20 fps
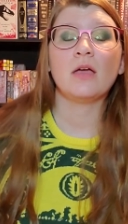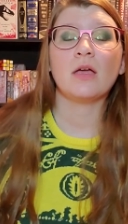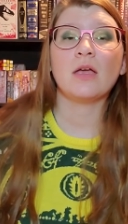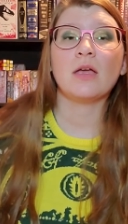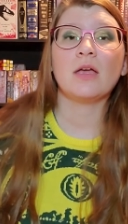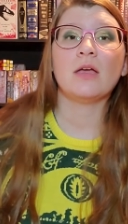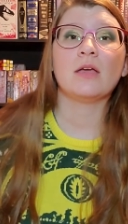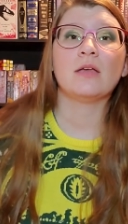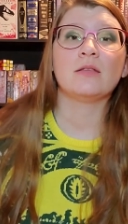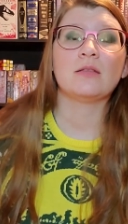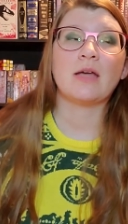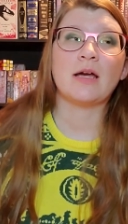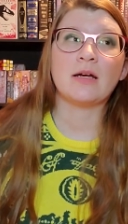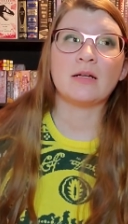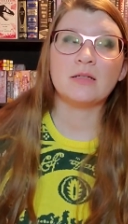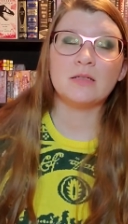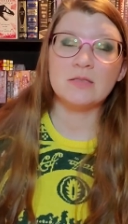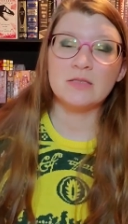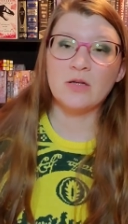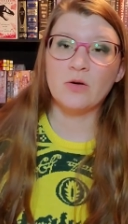and that
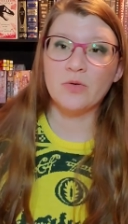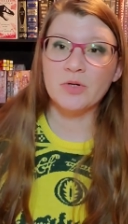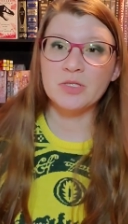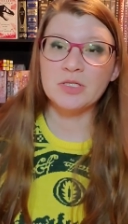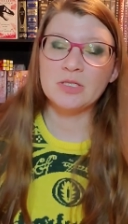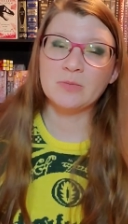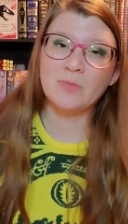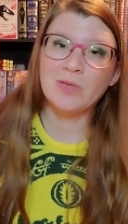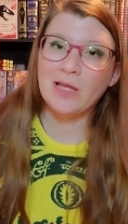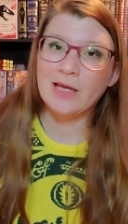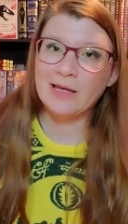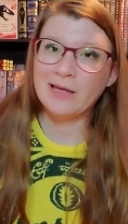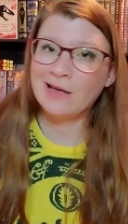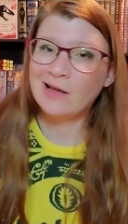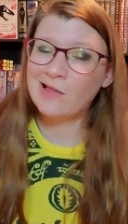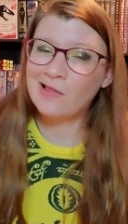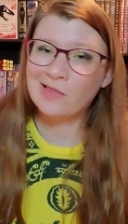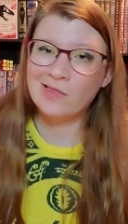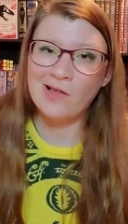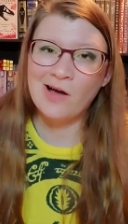is going to play
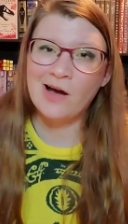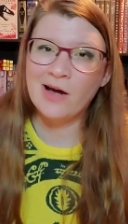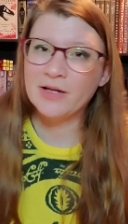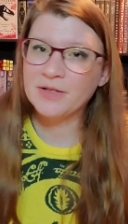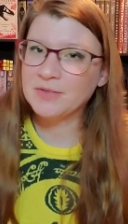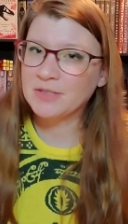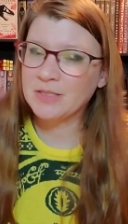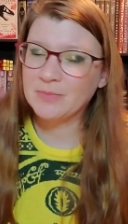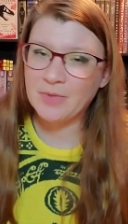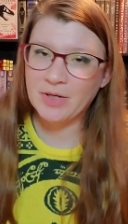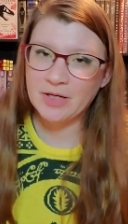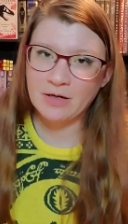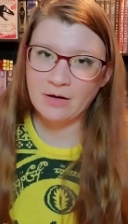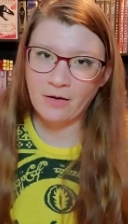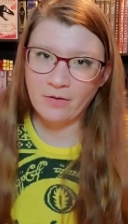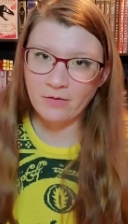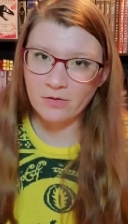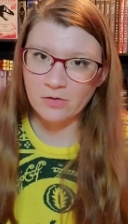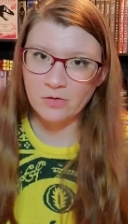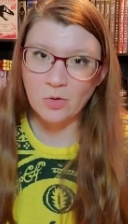a lot into my
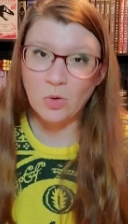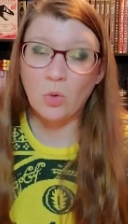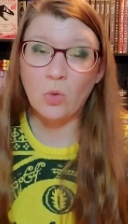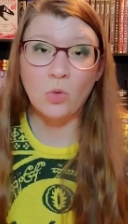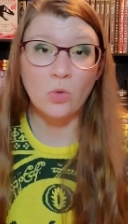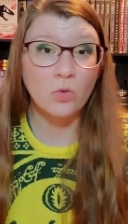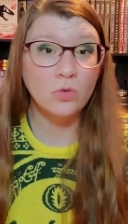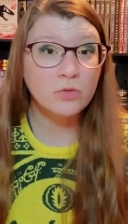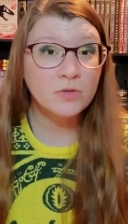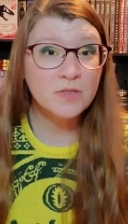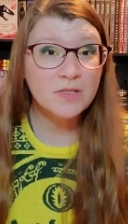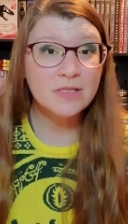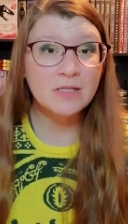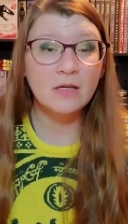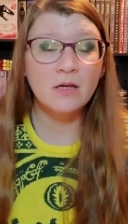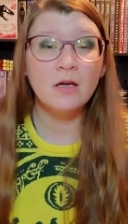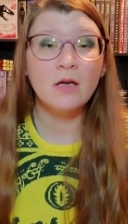other goals.